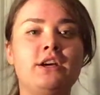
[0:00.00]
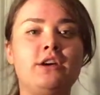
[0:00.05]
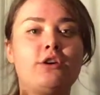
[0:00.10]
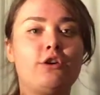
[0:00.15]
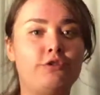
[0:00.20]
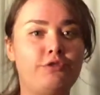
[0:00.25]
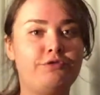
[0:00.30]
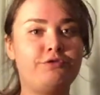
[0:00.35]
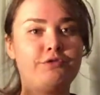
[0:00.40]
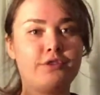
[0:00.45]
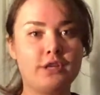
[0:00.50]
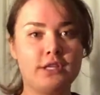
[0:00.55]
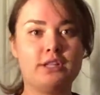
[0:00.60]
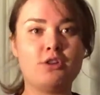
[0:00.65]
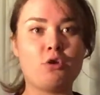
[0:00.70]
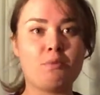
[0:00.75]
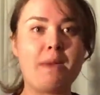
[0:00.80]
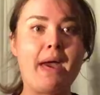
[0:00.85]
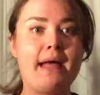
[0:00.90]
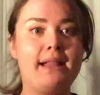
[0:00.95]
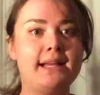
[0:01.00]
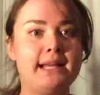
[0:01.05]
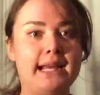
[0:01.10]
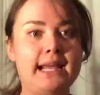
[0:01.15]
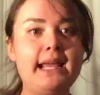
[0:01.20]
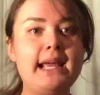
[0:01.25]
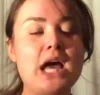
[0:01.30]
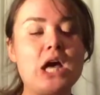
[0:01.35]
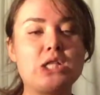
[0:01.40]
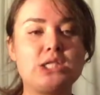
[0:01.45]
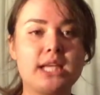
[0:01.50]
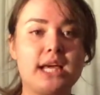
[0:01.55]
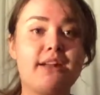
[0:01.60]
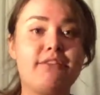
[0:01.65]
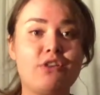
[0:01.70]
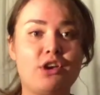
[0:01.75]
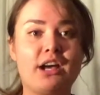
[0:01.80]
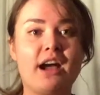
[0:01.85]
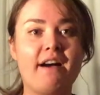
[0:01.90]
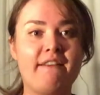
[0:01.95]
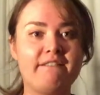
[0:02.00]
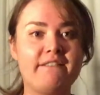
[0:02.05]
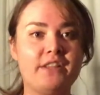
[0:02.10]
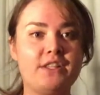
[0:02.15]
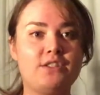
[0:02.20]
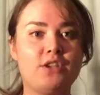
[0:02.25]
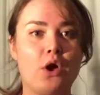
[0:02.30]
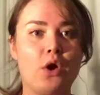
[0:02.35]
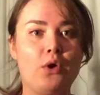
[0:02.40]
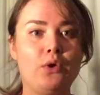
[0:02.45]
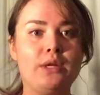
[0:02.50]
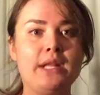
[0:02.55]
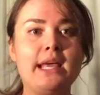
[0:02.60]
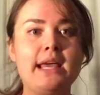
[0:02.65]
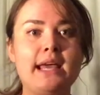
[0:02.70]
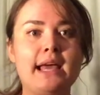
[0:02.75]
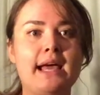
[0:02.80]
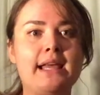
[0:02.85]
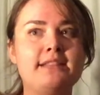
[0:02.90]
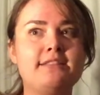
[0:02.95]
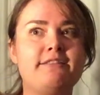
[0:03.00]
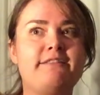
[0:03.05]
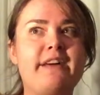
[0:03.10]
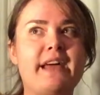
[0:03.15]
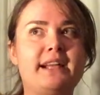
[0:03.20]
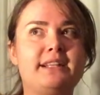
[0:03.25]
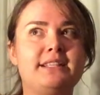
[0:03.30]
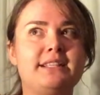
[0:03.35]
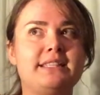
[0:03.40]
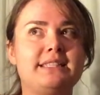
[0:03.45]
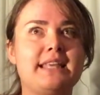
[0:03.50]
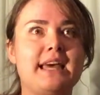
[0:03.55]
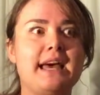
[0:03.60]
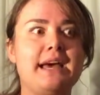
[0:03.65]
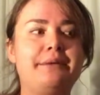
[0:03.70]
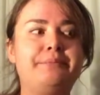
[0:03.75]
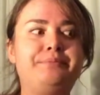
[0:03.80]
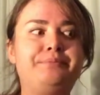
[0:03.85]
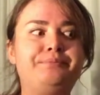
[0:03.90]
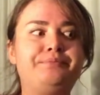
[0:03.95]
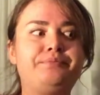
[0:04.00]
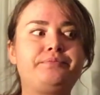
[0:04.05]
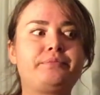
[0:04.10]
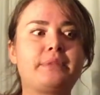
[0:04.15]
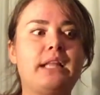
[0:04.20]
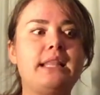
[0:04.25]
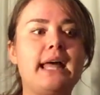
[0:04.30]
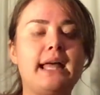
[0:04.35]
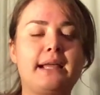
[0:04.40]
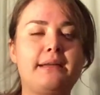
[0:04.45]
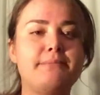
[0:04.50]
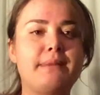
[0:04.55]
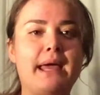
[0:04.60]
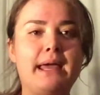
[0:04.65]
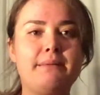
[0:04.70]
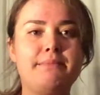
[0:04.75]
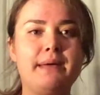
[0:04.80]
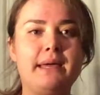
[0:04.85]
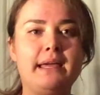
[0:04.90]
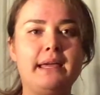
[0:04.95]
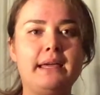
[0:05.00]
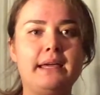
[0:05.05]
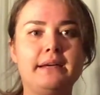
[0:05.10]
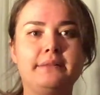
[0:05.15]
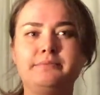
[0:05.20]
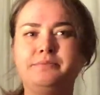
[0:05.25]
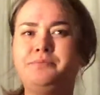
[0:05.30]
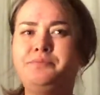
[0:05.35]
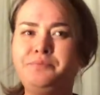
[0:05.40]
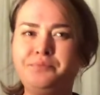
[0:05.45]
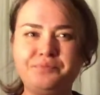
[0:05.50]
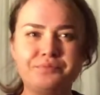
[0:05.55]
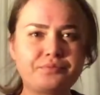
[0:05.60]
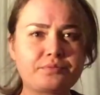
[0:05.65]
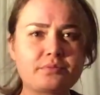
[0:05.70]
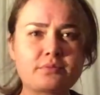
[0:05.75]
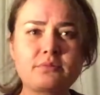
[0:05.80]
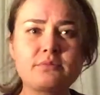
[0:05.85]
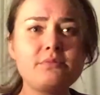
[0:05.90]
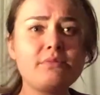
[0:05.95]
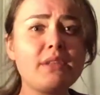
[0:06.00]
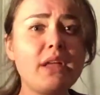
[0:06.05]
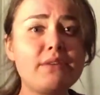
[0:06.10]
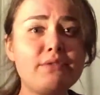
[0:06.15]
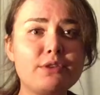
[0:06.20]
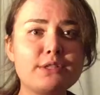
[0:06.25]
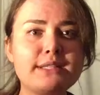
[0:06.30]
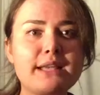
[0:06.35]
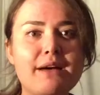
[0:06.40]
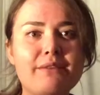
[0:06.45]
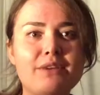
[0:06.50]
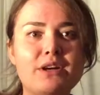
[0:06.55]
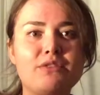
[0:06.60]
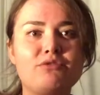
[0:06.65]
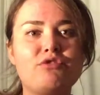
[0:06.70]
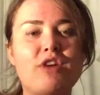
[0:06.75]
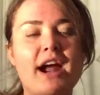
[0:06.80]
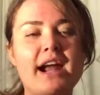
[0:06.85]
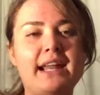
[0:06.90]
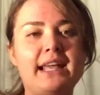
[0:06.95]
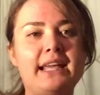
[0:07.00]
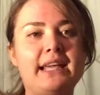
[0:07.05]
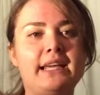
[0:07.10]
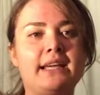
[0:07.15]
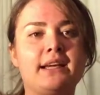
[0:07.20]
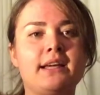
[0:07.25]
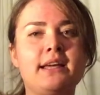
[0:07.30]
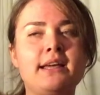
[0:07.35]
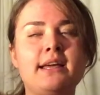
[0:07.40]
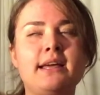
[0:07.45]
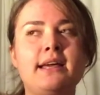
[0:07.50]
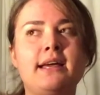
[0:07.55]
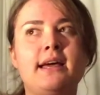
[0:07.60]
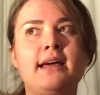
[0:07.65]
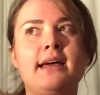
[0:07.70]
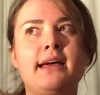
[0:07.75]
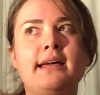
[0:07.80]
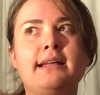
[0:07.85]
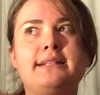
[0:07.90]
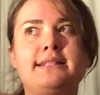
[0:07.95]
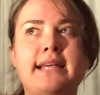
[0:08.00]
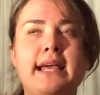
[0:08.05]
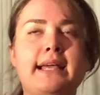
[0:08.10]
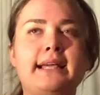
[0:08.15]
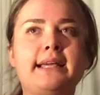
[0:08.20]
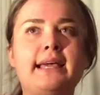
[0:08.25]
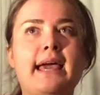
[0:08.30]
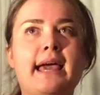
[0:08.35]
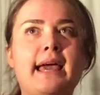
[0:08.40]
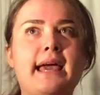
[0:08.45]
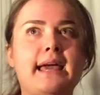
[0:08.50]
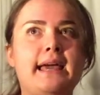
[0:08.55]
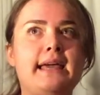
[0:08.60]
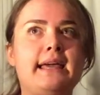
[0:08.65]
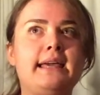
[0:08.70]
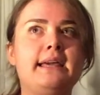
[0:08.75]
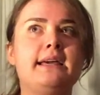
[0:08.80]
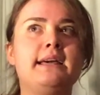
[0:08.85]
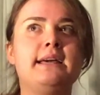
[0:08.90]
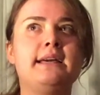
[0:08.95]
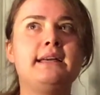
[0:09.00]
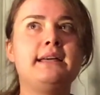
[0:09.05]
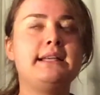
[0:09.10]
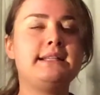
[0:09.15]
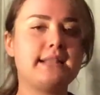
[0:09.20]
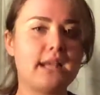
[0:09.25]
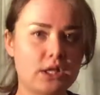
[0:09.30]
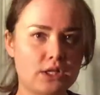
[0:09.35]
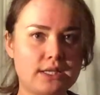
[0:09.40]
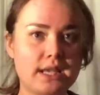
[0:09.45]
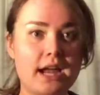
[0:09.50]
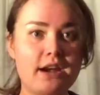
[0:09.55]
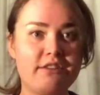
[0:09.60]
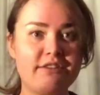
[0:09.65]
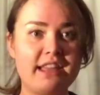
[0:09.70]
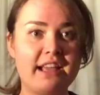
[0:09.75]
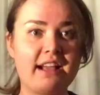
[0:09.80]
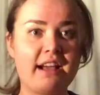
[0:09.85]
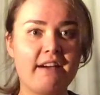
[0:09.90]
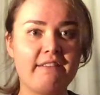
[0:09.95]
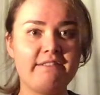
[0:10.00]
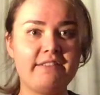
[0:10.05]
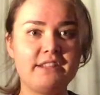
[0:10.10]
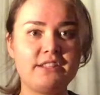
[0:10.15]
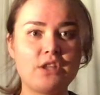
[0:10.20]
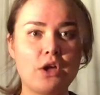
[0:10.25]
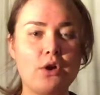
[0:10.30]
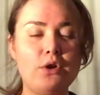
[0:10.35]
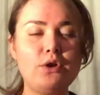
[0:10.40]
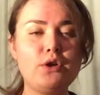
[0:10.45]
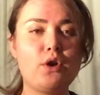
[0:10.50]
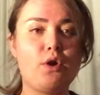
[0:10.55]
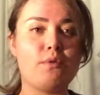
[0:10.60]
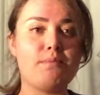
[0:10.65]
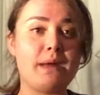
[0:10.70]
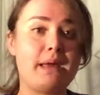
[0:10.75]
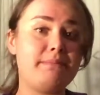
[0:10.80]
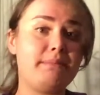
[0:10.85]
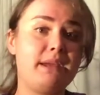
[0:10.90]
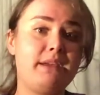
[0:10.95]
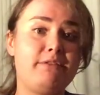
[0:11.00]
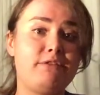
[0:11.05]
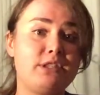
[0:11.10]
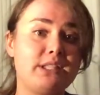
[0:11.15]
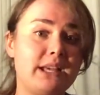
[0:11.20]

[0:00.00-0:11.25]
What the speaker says: of normality, outside of your comfort zone. And the fact is that, like, maybe for someone running a 10K is outside of their comfort zone, or maybe for